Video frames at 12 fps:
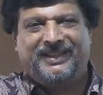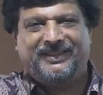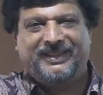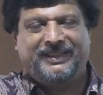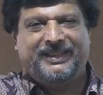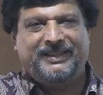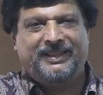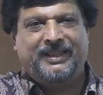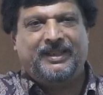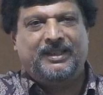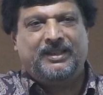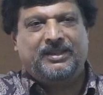research.
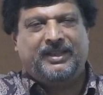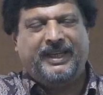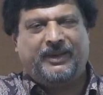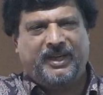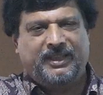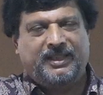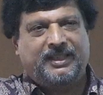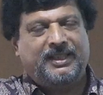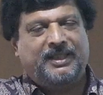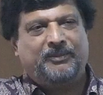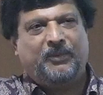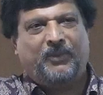She coined the
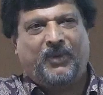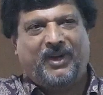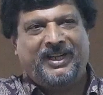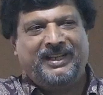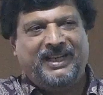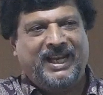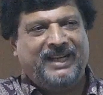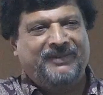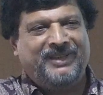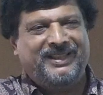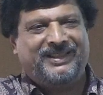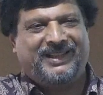term foreign
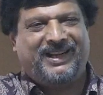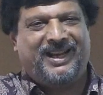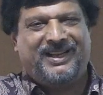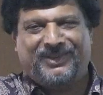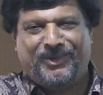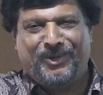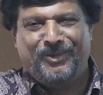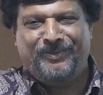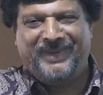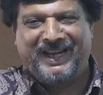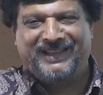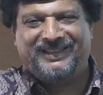language
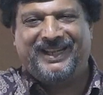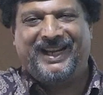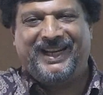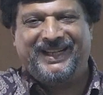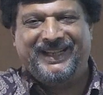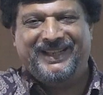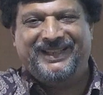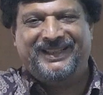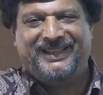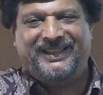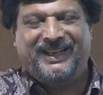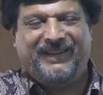classroom anxiety,
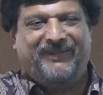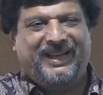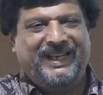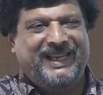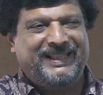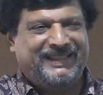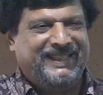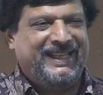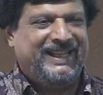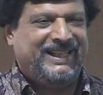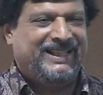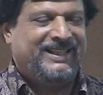
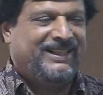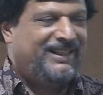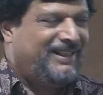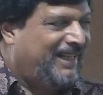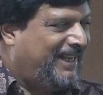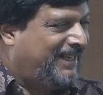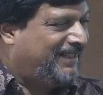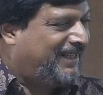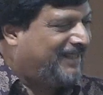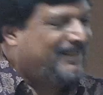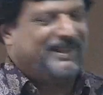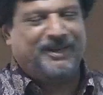FLAC,
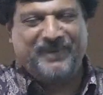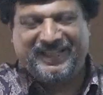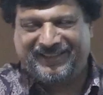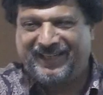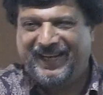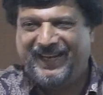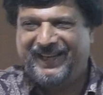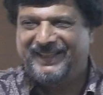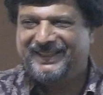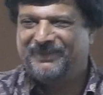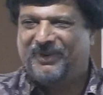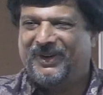and Asantha makes a
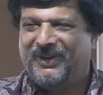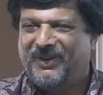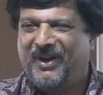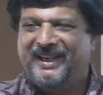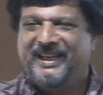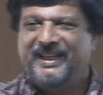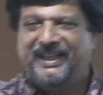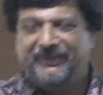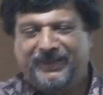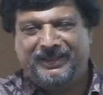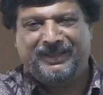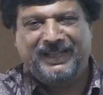case for finding a
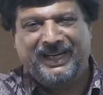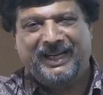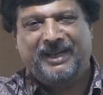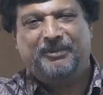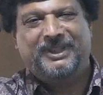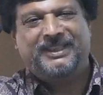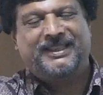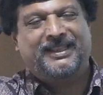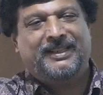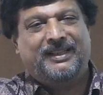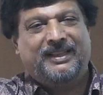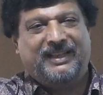different label,
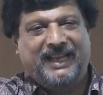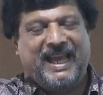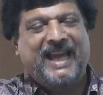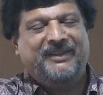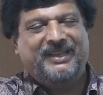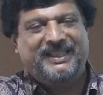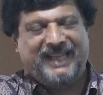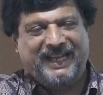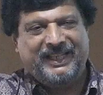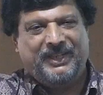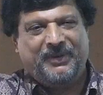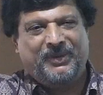language
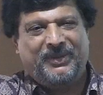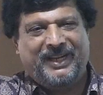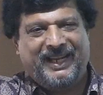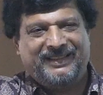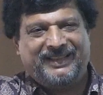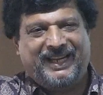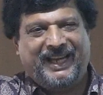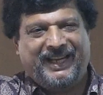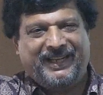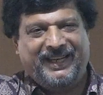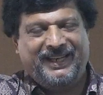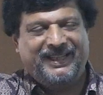attitude
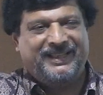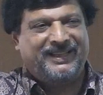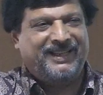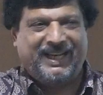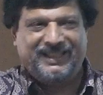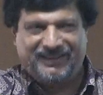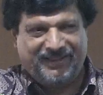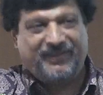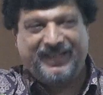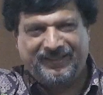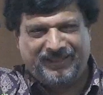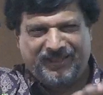anxiety, and the
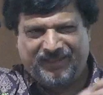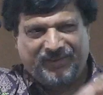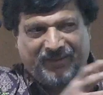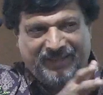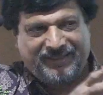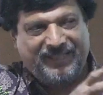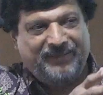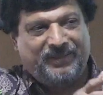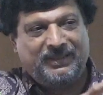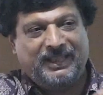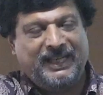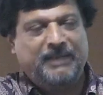reason, as you can see
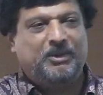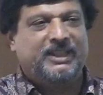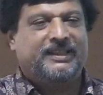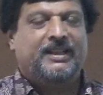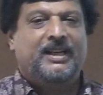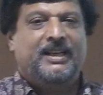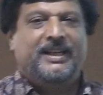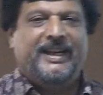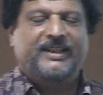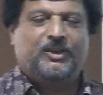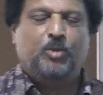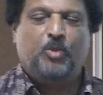from the labels,
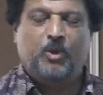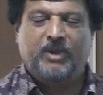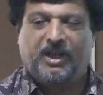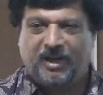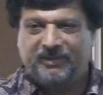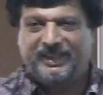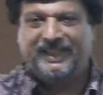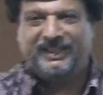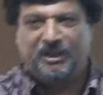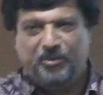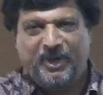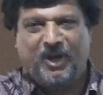is to move the
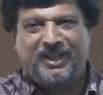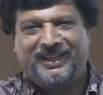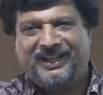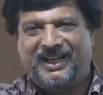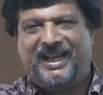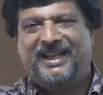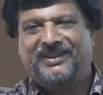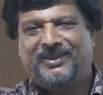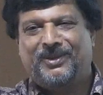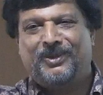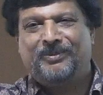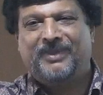conversation beyond the
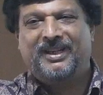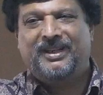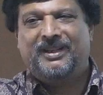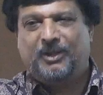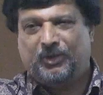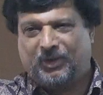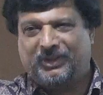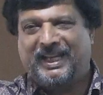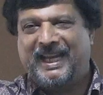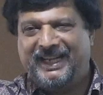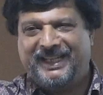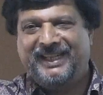classroom to
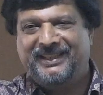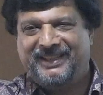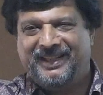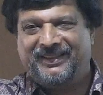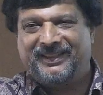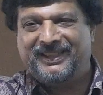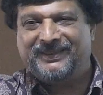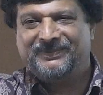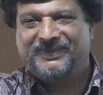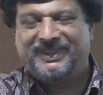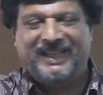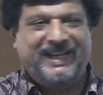society in general.
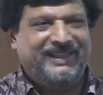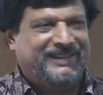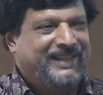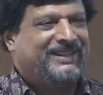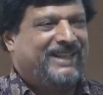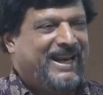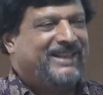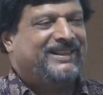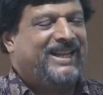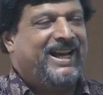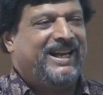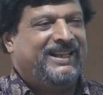That is, this
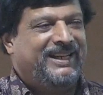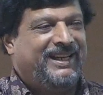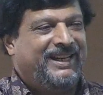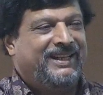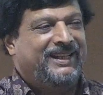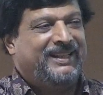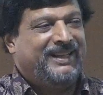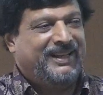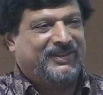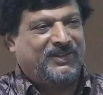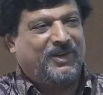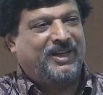anxiety
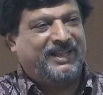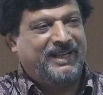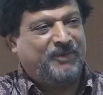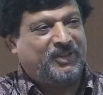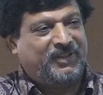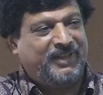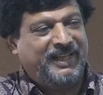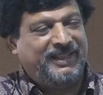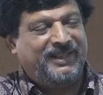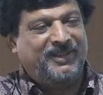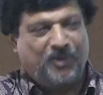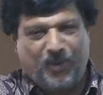is not
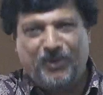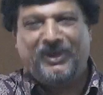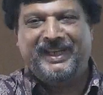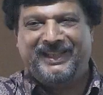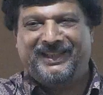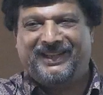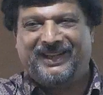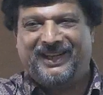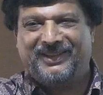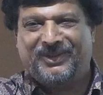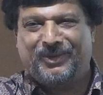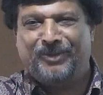demonstrated only in the
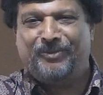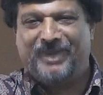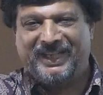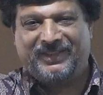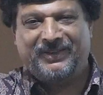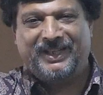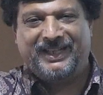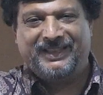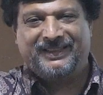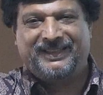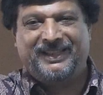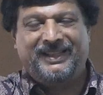classroom by
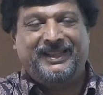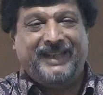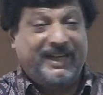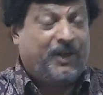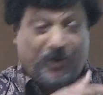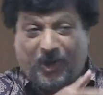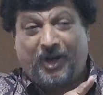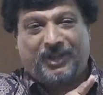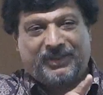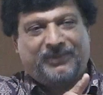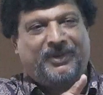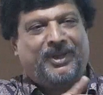students. It
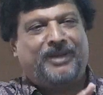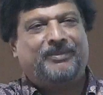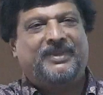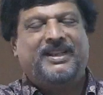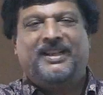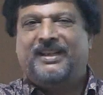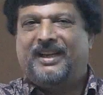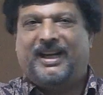draws from